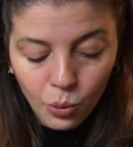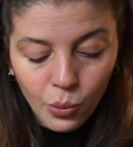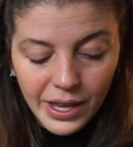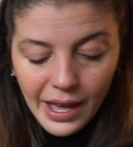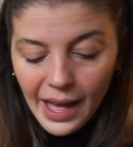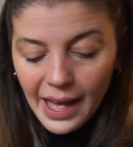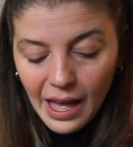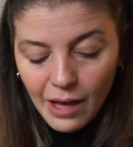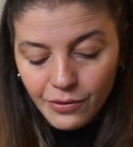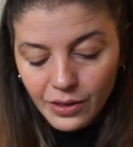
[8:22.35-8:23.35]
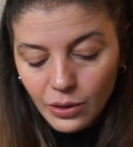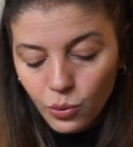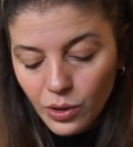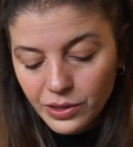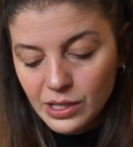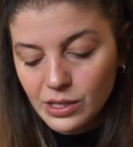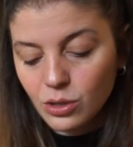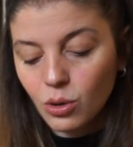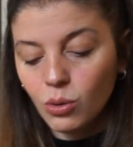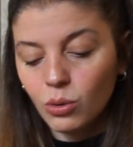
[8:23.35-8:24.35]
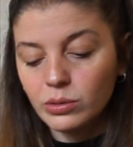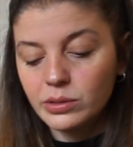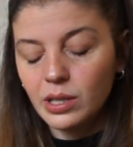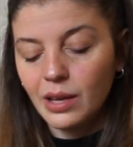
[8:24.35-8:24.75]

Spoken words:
We have what is called